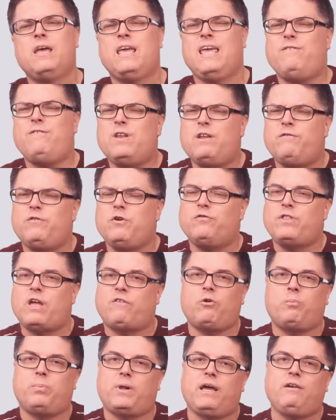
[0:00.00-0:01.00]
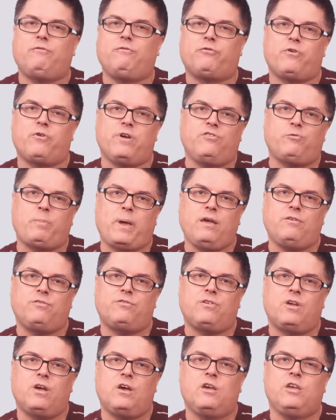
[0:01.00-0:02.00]
Even if you've never played
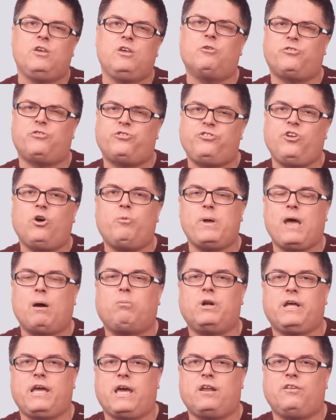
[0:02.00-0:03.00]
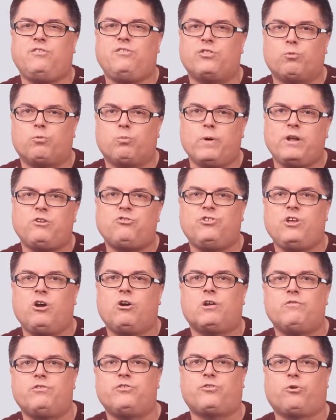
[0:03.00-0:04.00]
FreeSpace, you'll still be able to get into the rich
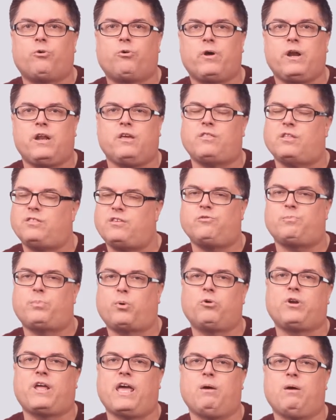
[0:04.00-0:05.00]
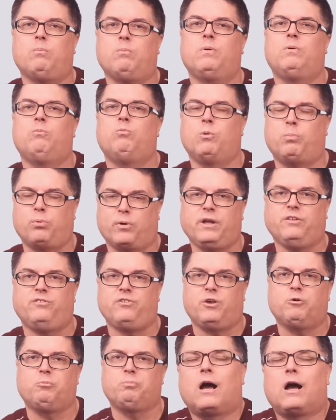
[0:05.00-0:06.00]
narrative story that this board game will bring
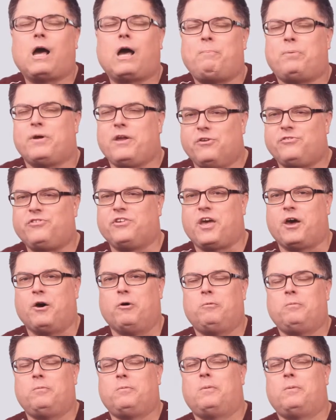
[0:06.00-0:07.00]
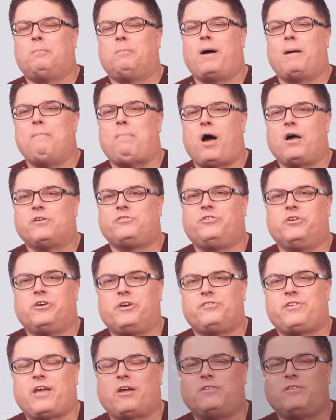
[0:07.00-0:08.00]
to you. A couple years ago, my boss
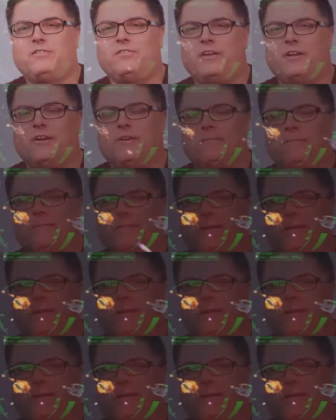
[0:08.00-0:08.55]
took us out to dinner